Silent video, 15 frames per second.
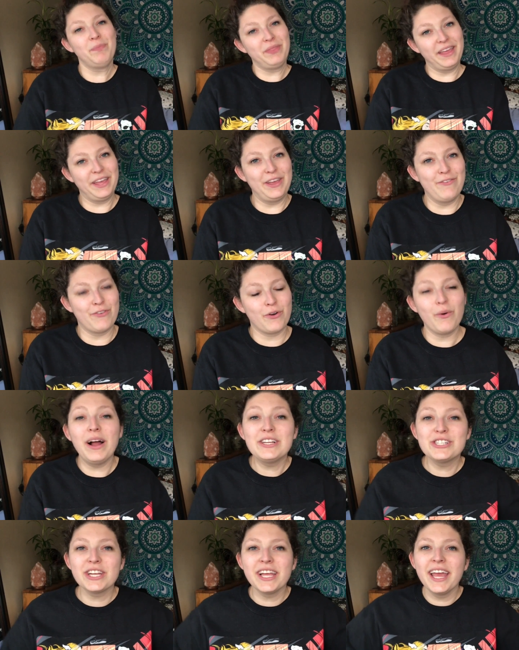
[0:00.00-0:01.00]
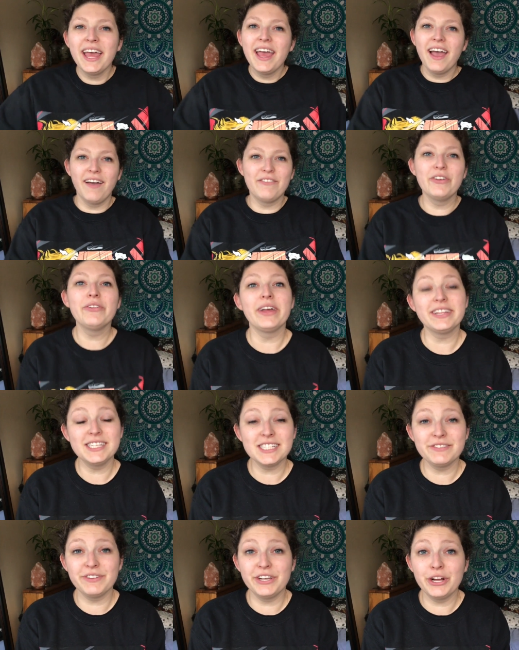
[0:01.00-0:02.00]
Thank you for watching. If you like
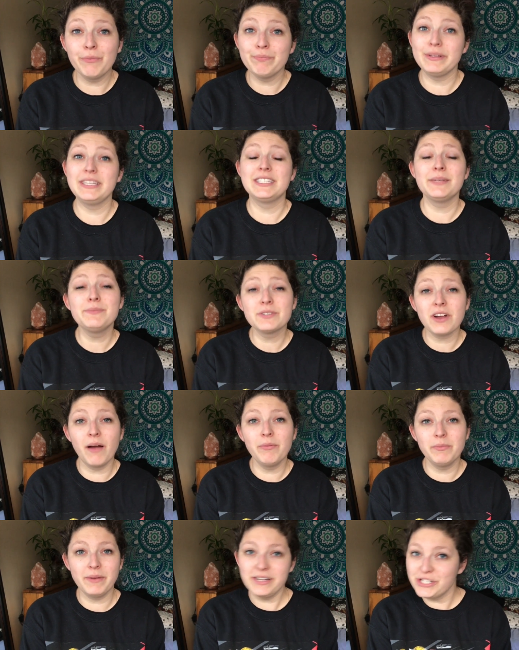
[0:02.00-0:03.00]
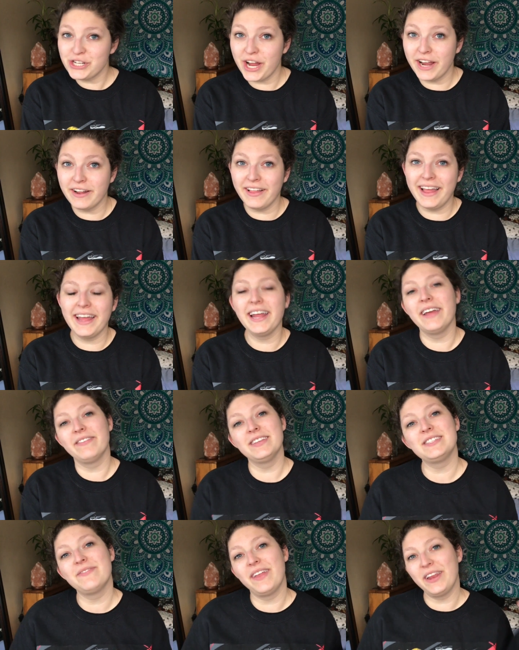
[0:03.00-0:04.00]
this video, please subscribe to my channel and give
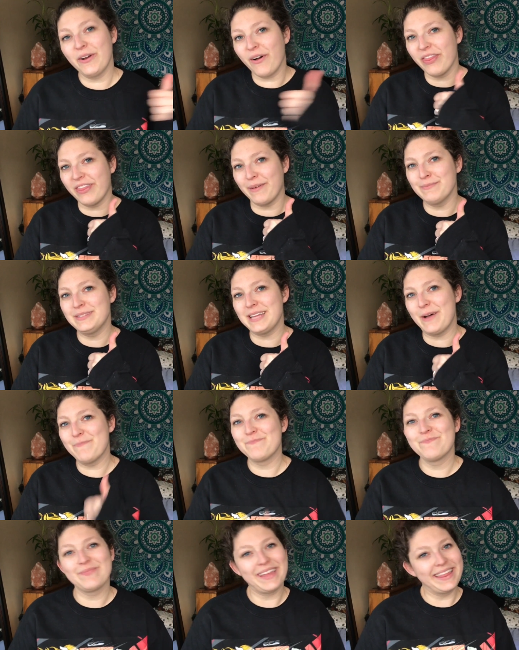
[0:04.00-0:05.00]
this video a thumbs up.